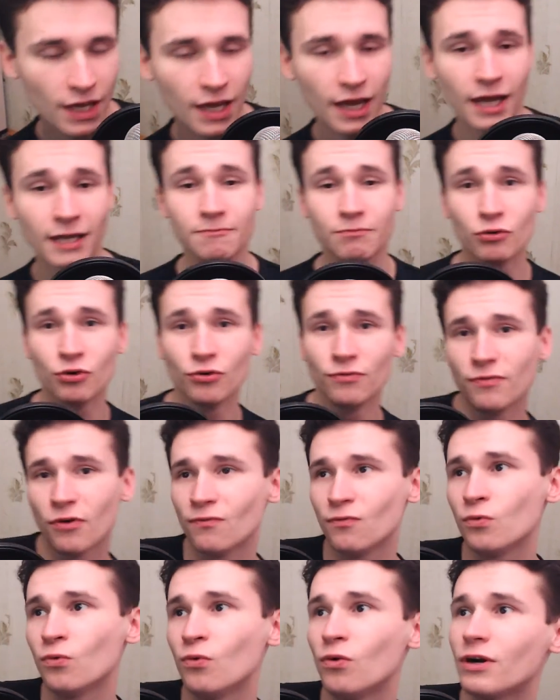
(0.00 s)
And proof
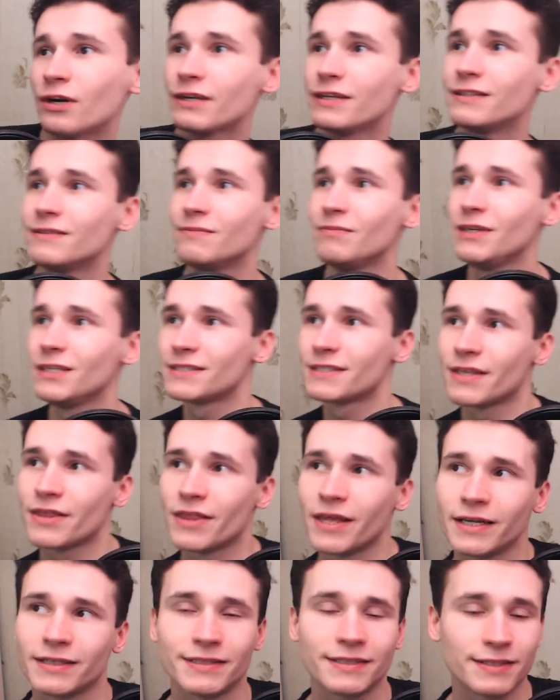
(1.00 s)
of work, it means
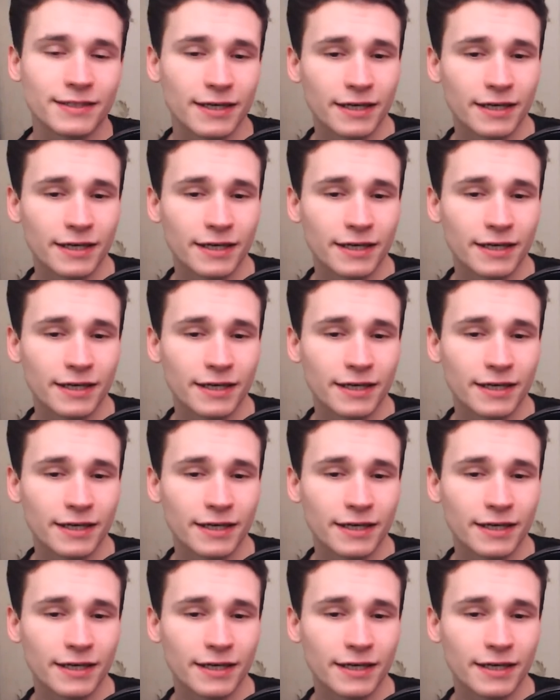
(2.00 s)
that uh,